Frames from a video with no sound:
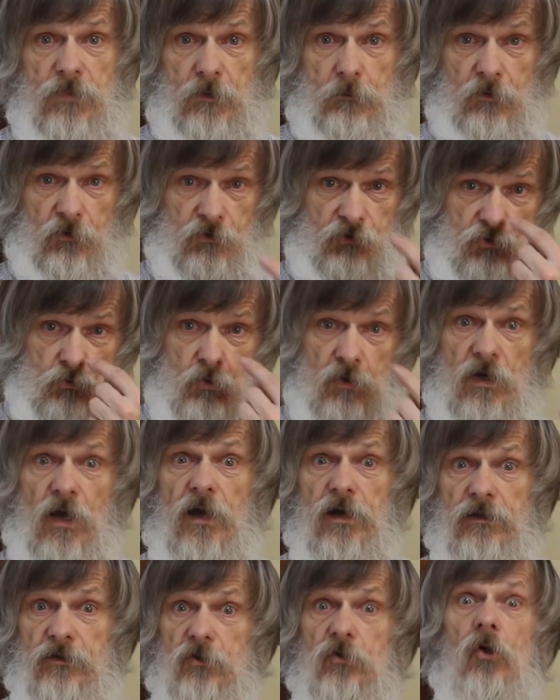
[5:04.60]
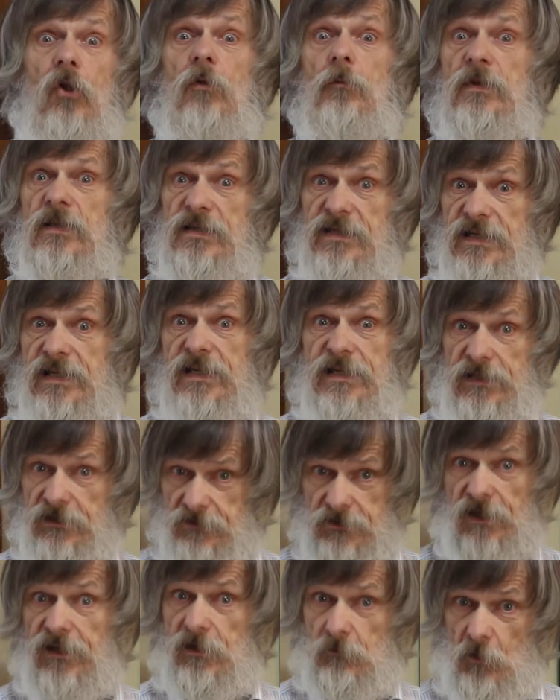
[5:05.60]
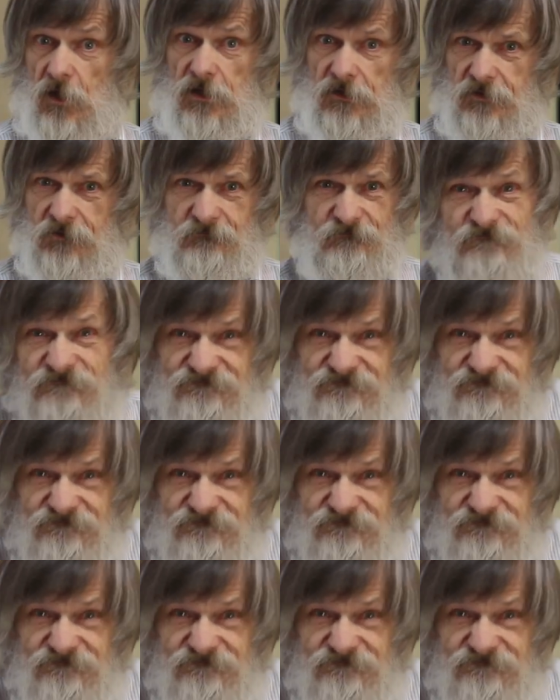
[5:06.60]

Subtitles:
People are too kind to call me the idiot that I was.